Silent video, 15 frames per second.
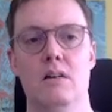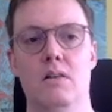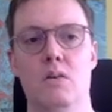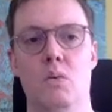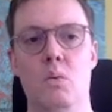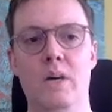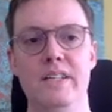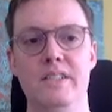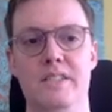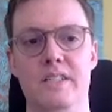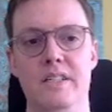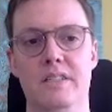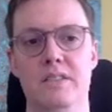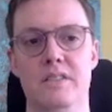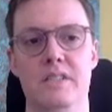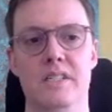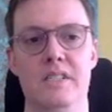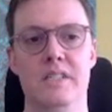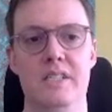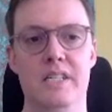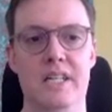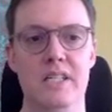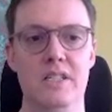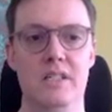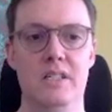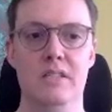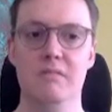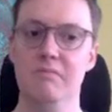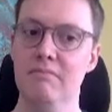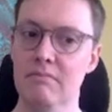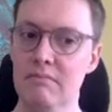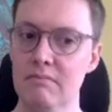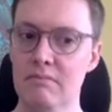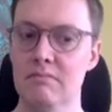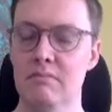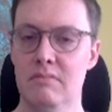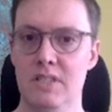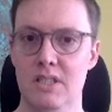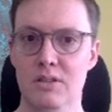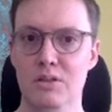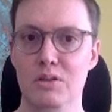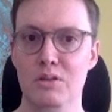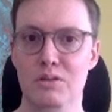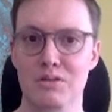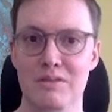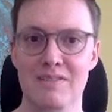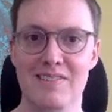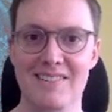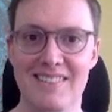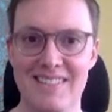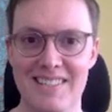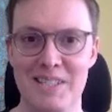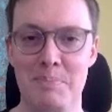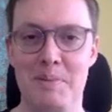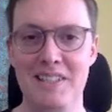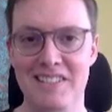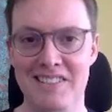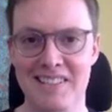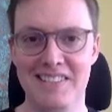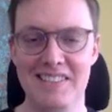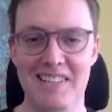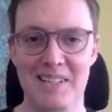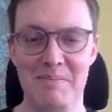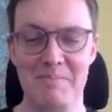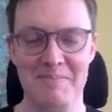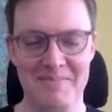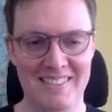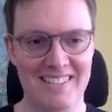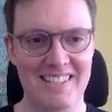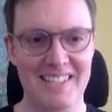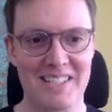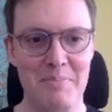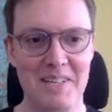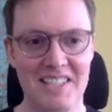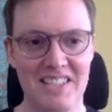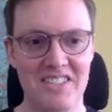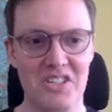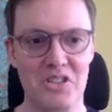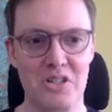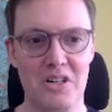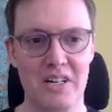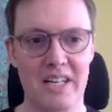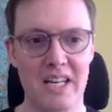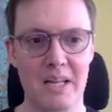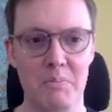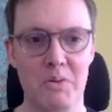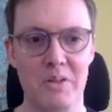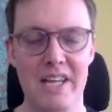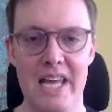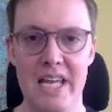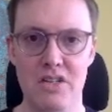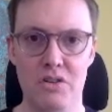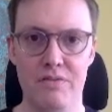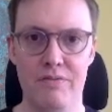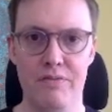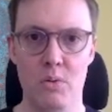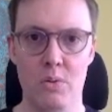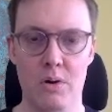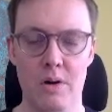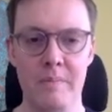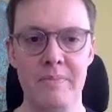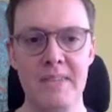white signals his intention to spice things up, to make this a sharp game with h4.